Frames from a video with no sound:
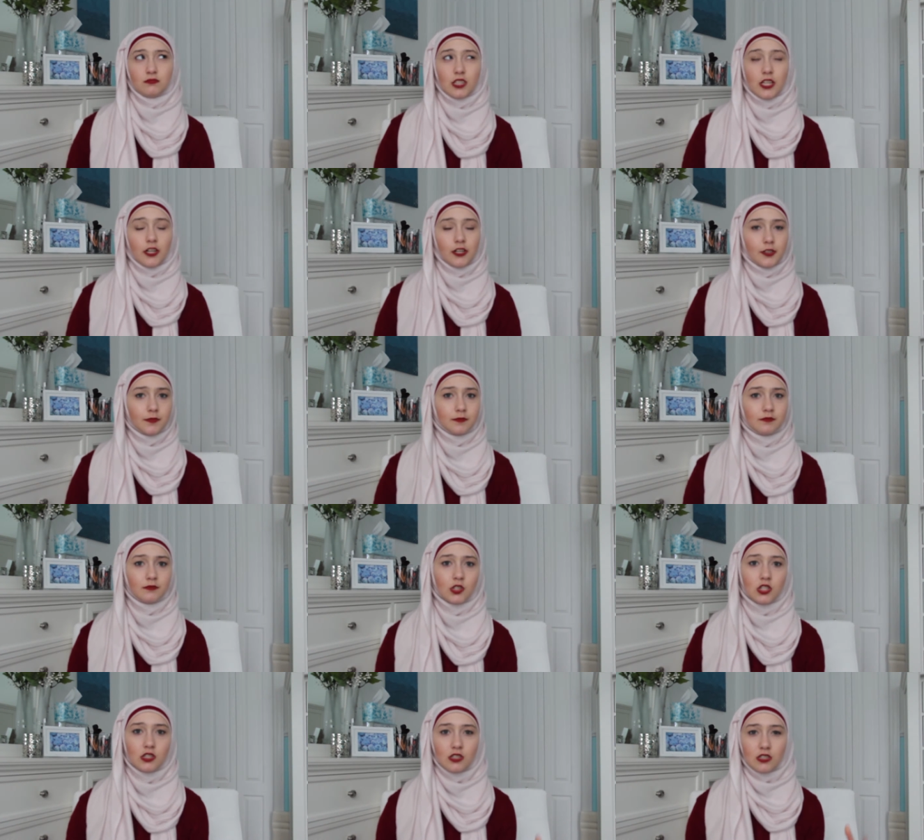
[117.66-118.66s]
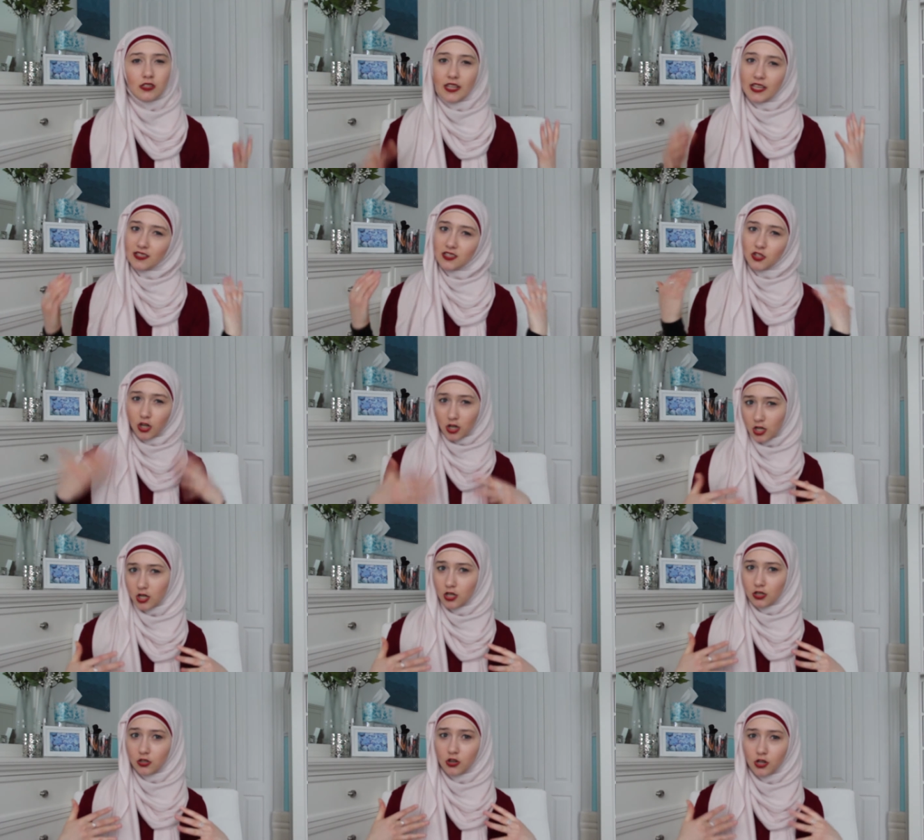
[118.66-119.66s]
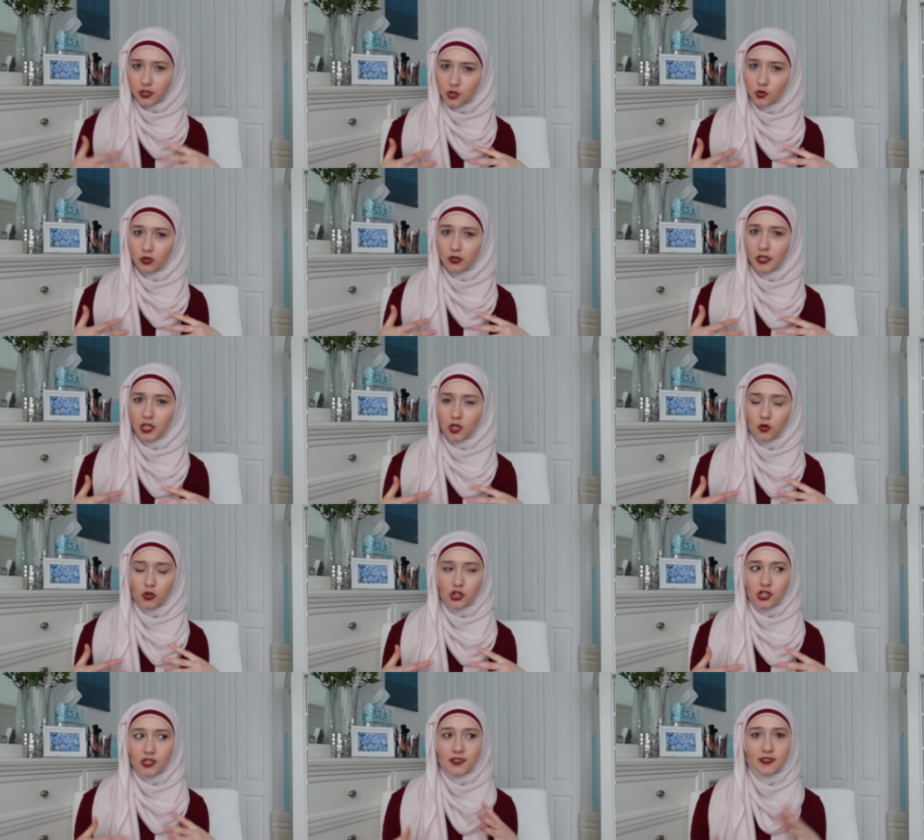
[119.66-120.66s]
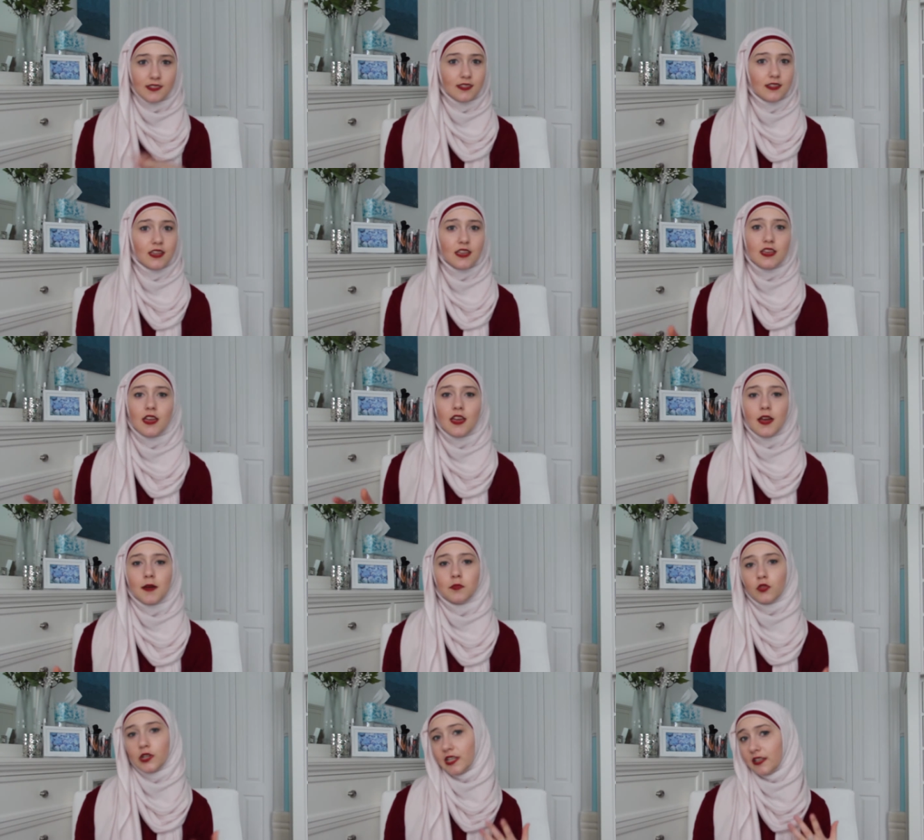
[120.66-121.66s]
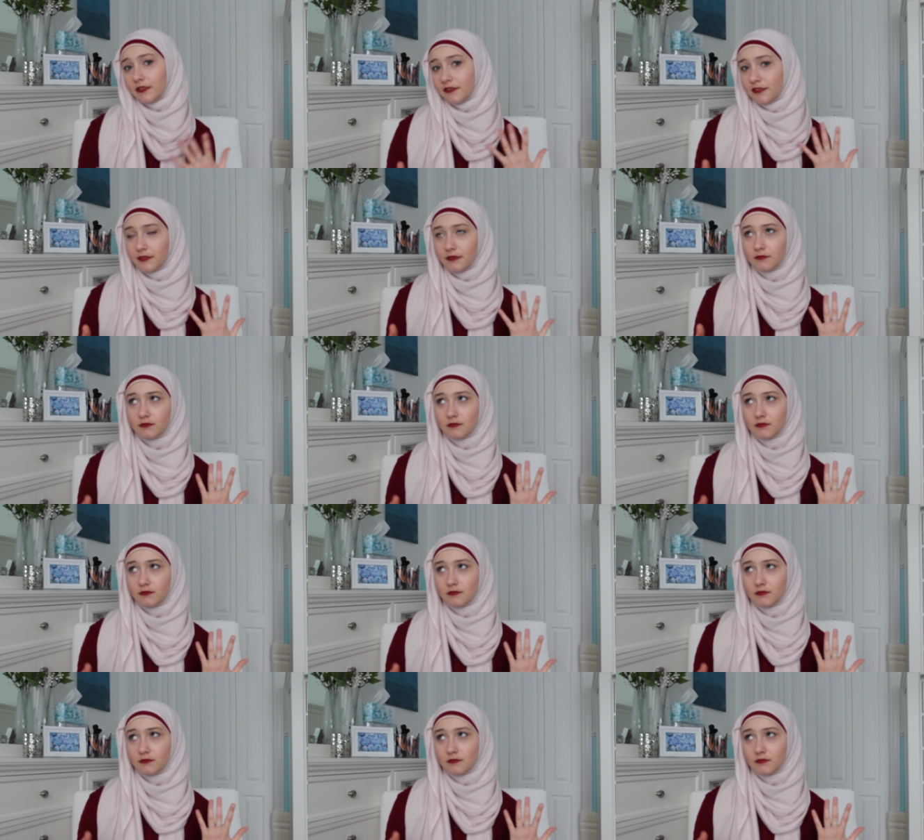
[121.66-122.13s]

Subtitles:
I don't know, like stark contouring or just a brief,